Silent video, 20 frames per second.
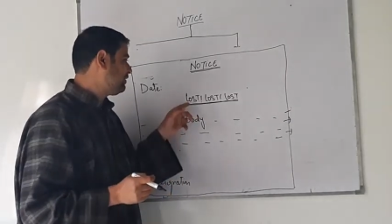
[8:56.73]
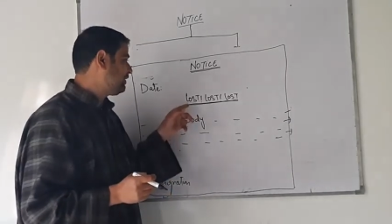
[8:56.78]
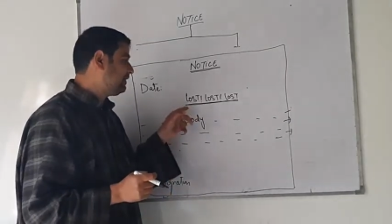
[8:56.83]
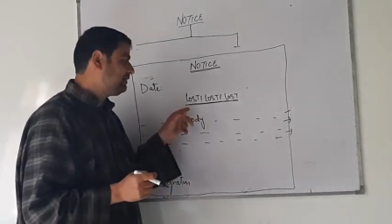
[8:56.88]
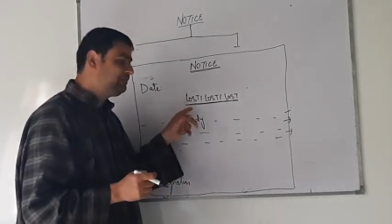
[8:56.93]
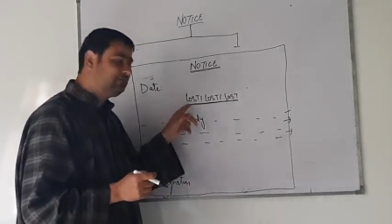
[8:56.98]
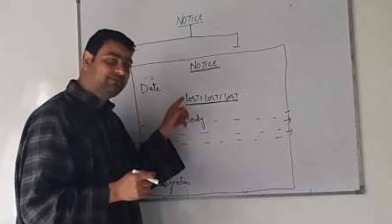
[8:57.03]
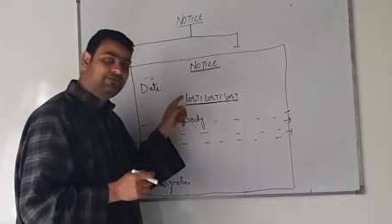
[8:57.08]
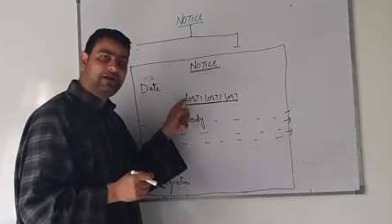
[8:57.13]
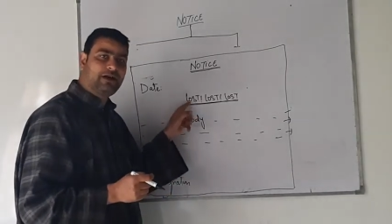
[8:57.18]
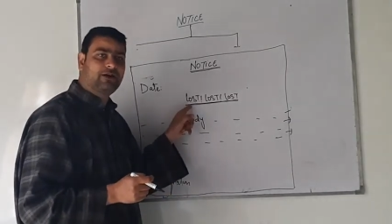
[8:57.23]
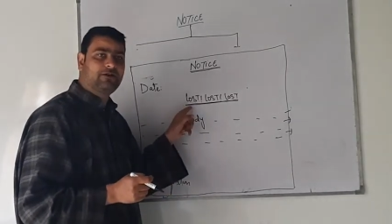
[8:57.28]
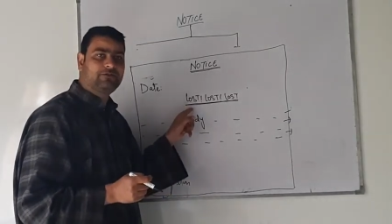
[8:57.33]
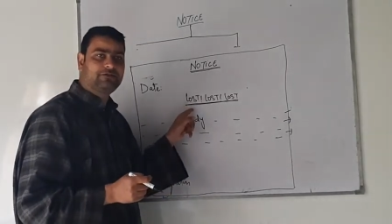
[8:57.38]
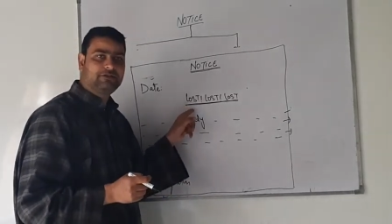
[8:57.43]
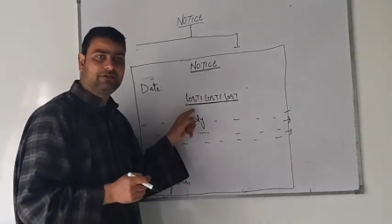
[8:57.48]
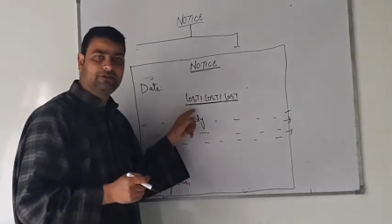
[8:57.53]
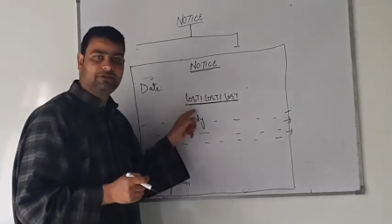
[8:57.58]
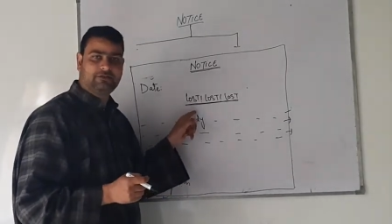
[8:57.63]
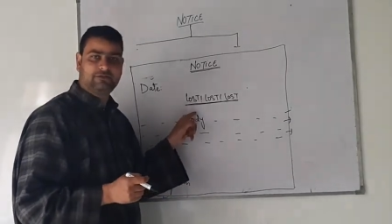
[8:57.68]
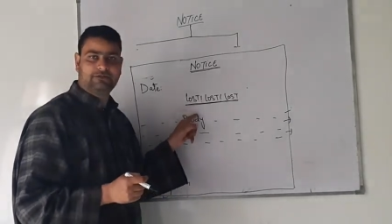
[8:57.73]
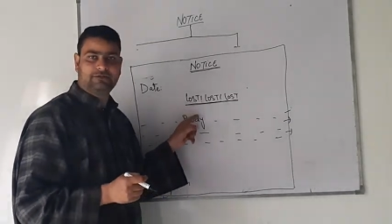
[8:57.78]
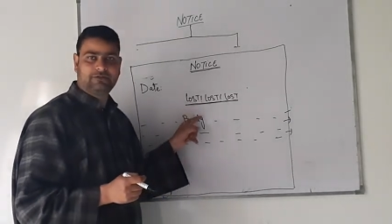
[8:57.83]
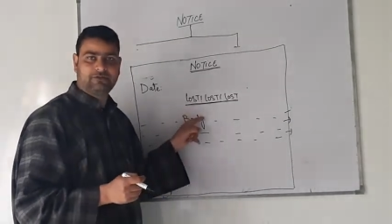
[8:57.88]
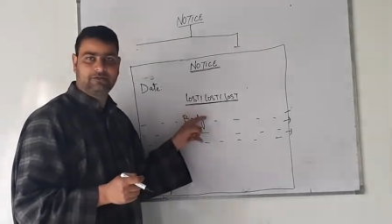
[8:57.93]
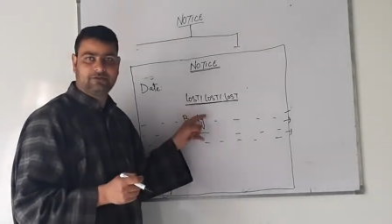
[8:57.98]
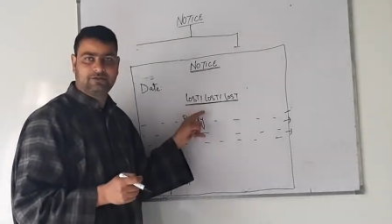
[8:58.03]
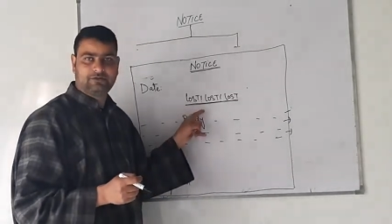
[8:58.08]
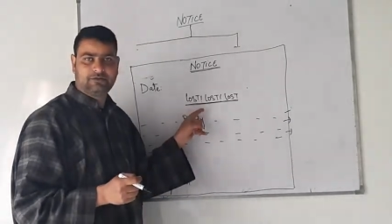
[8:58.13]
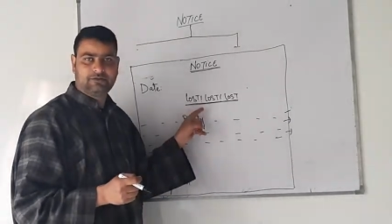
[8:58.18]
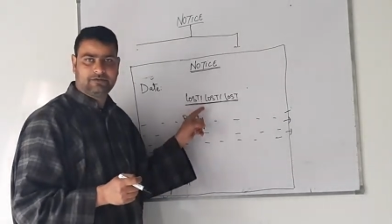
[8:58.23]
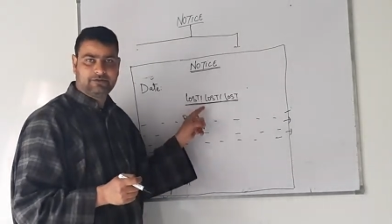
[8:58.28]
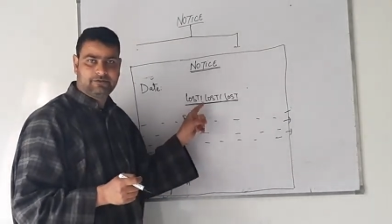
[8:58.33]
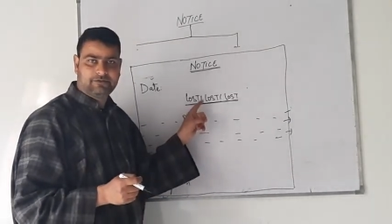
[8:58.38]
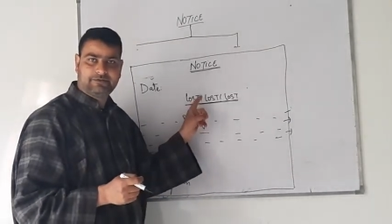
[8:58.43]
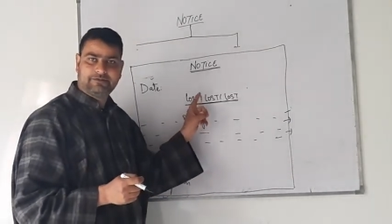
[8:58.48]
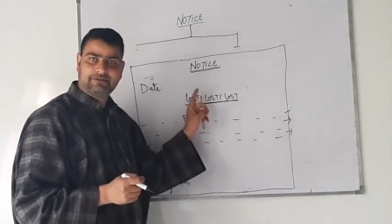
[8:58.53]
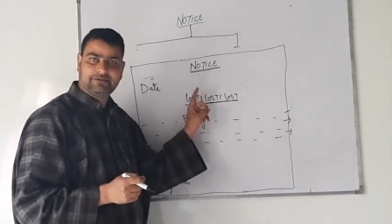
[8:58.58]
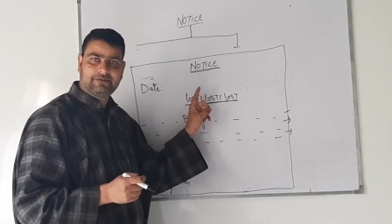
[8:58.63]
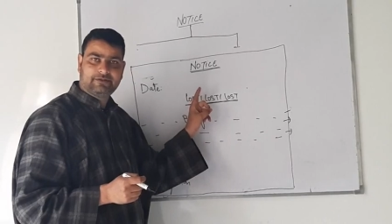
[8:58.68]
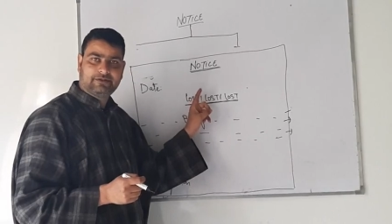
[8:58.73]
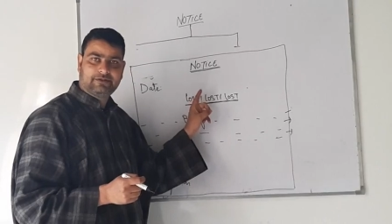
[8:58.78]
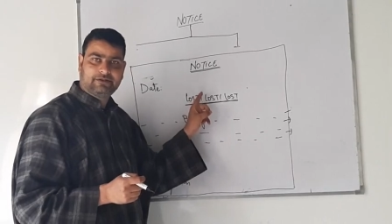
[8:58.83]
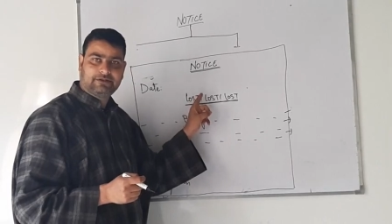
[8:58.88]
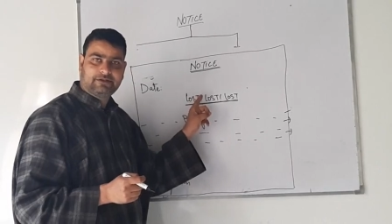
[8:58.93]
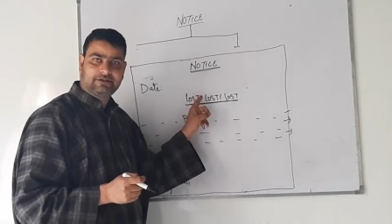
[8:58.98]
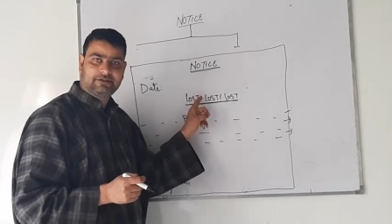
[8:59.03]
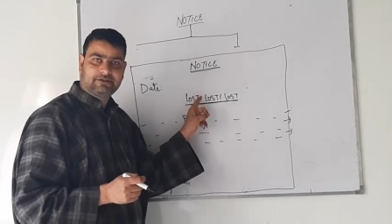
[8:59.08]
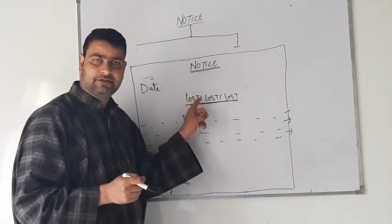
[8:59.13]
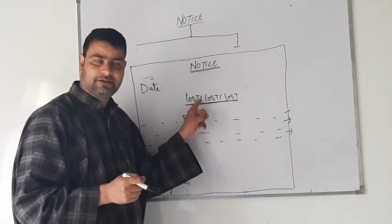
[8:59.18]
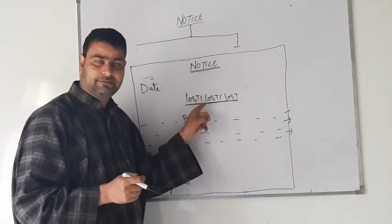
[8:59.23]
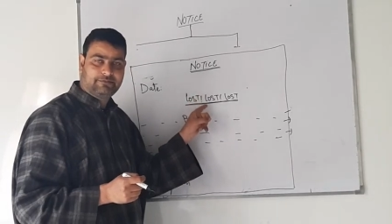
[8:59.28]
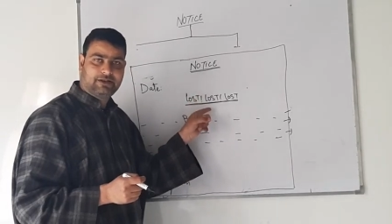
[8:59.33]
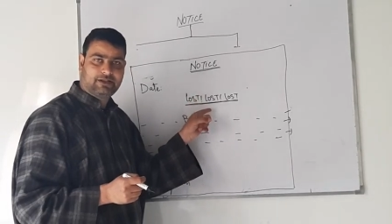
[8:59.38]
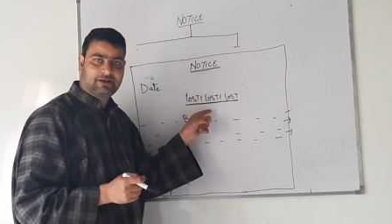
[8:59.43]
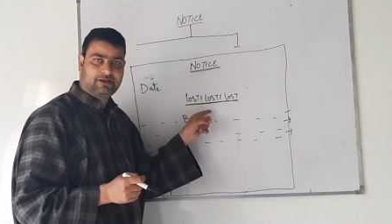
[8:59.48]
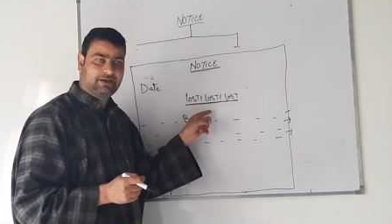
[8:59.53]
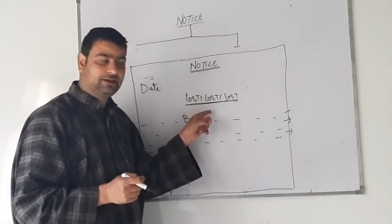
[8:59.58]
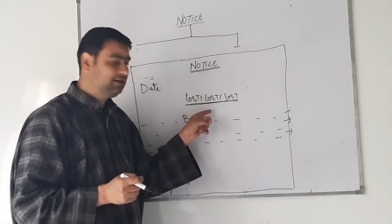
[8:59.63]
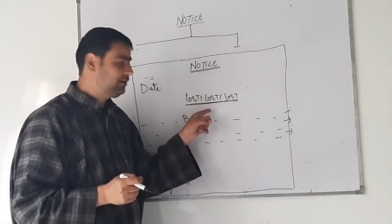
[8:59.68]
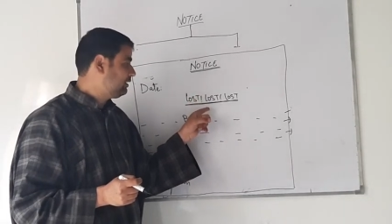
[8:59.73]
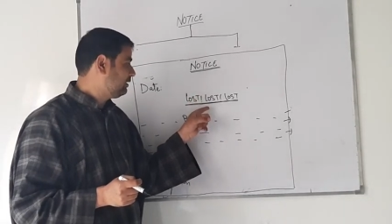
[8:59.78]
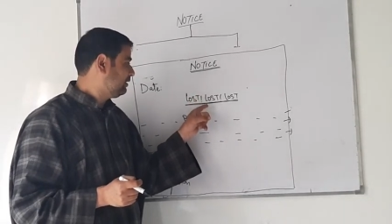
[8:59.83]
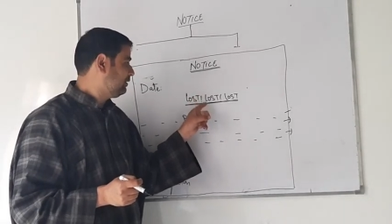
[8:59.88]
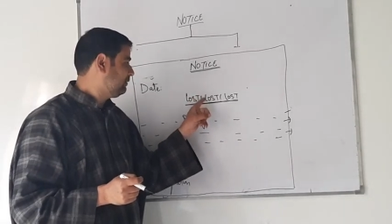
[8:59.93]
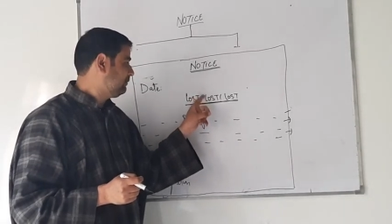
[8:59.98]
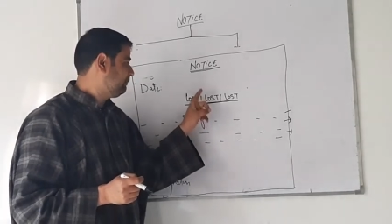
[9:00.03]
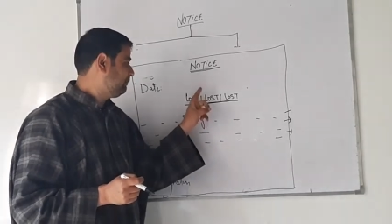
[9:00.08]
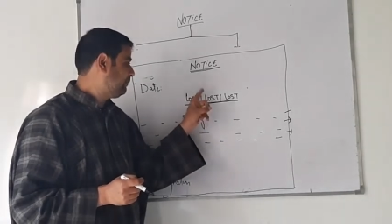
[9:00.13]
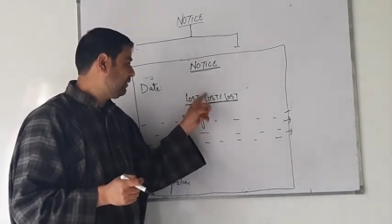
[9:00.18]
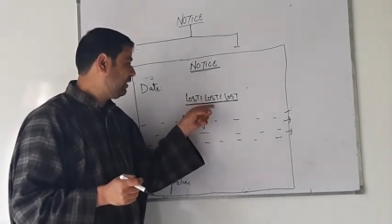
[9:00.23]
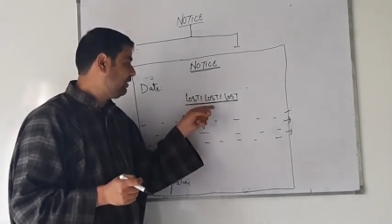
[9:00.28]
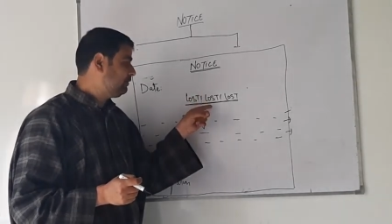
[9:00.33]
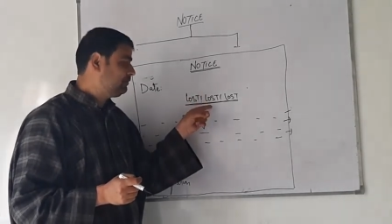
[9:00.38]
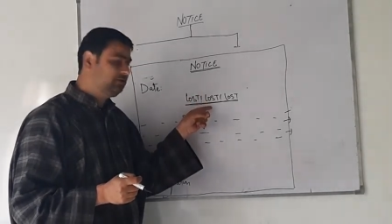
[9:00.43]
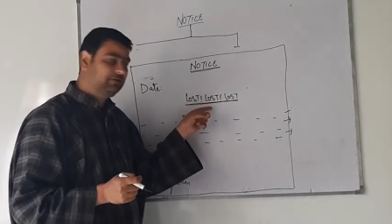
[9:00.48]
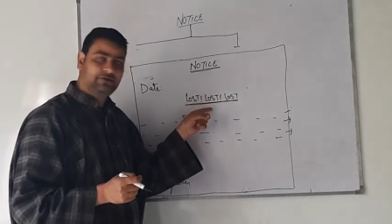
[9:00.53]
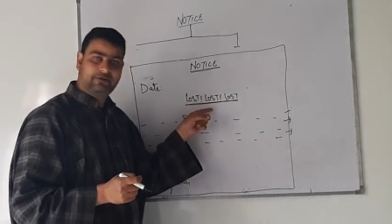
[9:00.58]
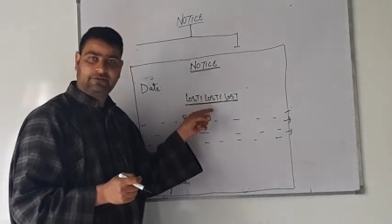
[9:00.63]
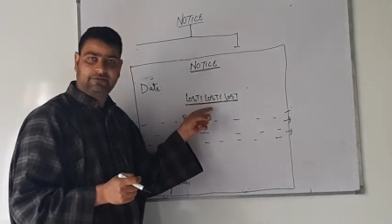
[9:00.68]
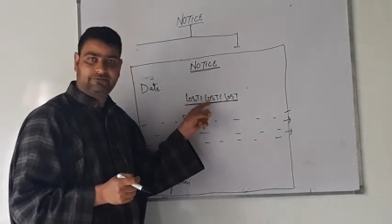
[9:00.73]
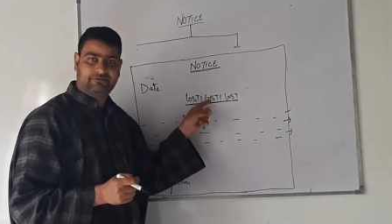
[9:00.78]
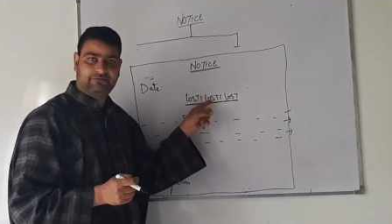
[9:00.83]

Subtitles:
write found. Similarly, found.